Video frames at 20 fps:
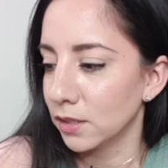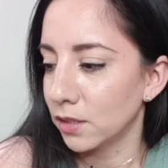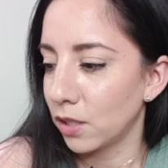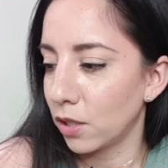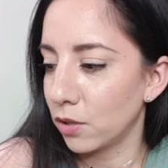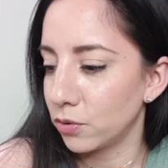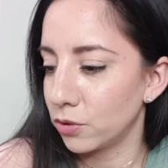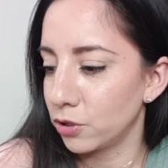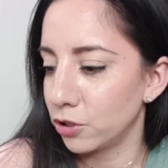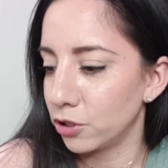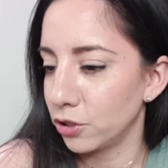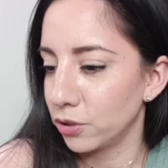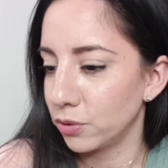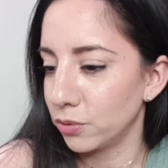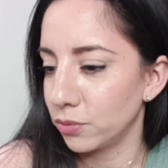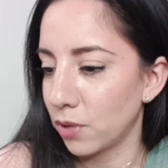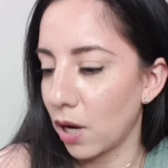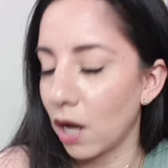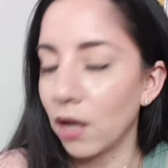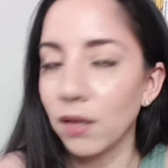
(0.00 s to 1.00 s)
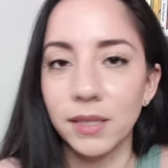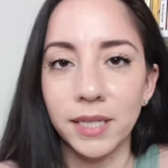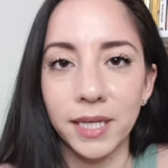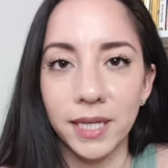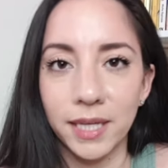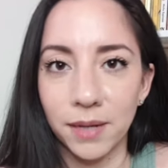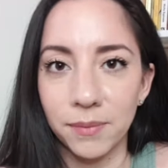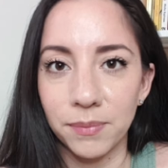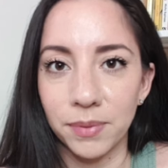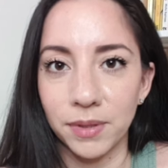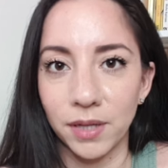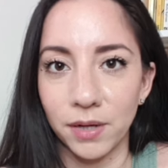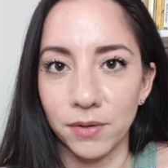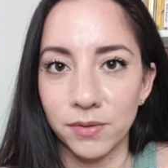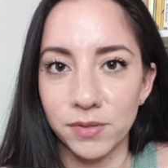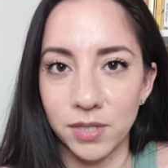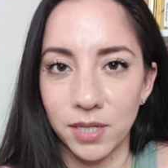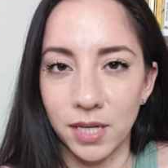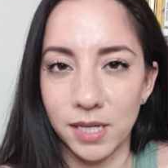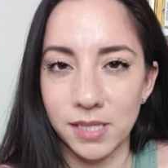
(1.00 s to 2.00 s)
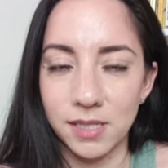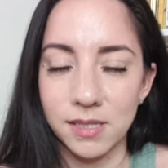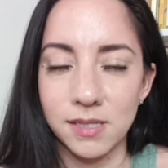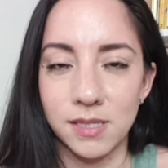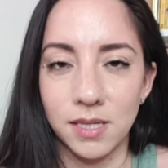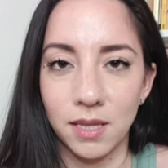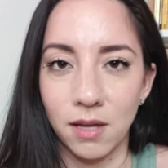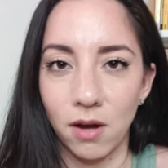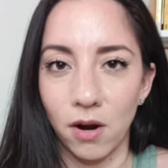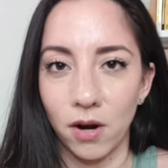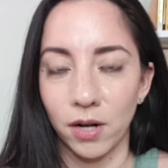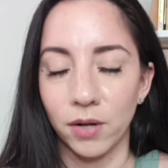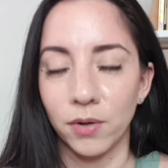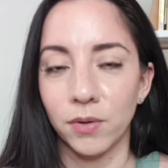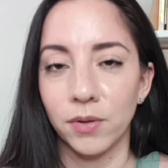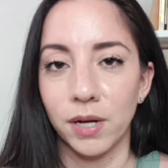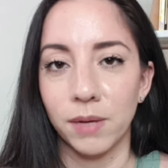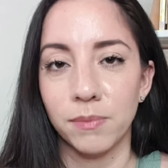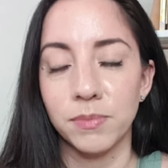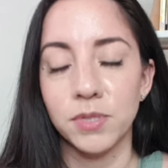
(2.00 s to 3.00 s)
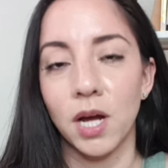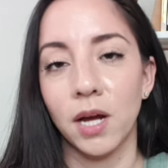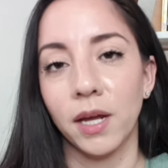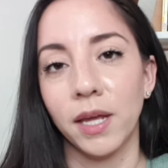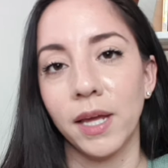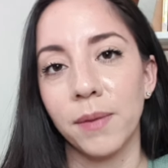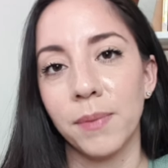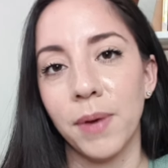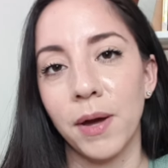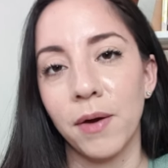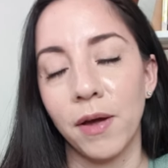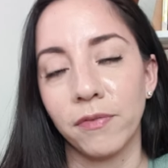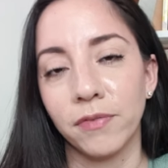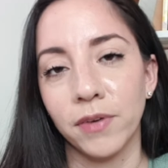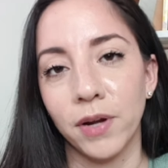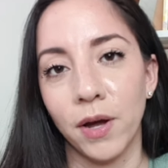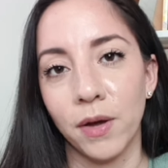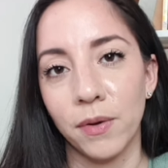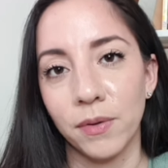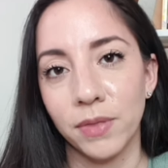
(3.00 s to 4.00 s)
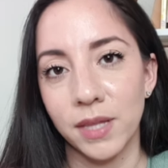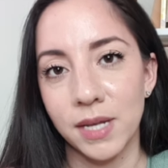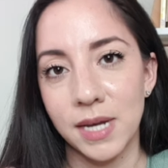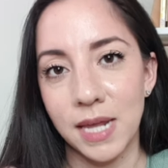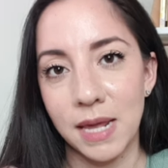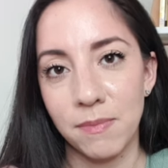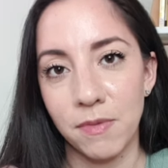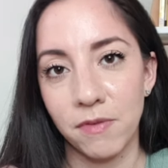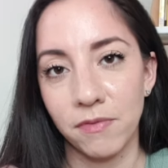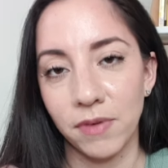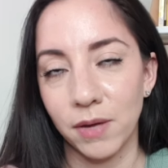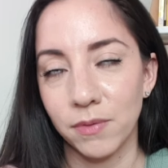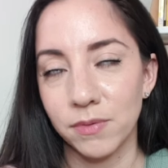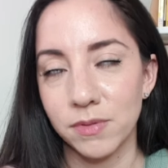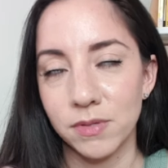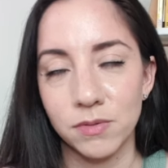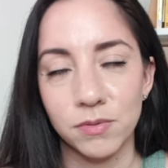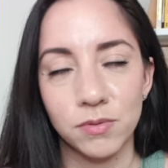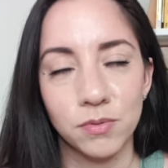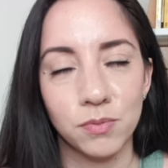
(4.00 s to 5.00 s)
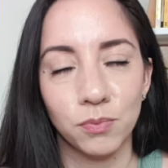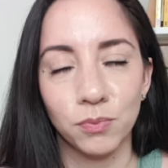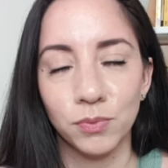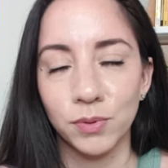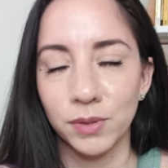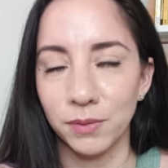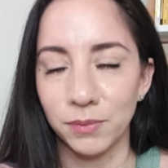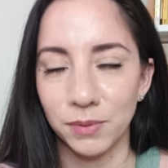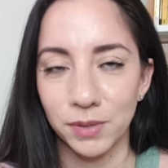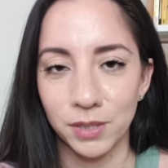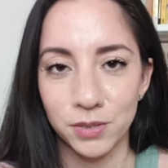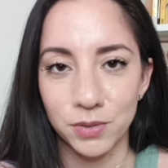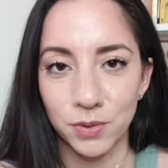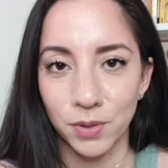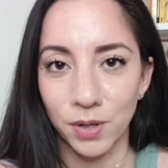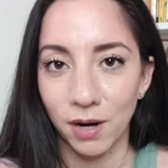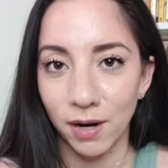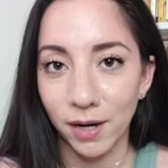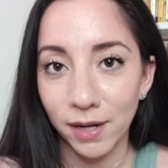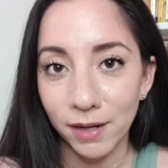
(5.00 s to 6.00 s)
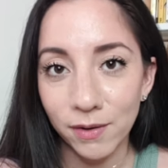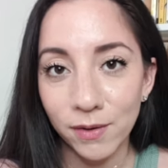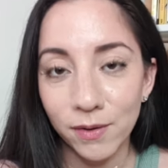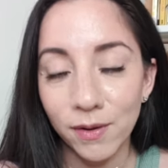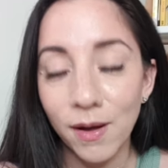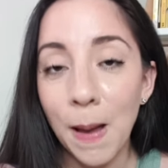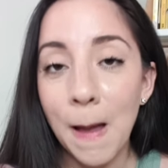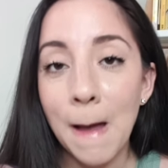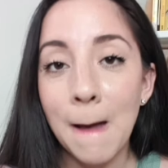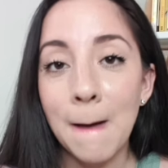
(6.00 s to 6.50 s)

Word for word: oh shoot i'll link it below so you guys can see the article that i'm talking about i forgot the name of it it was a really really short article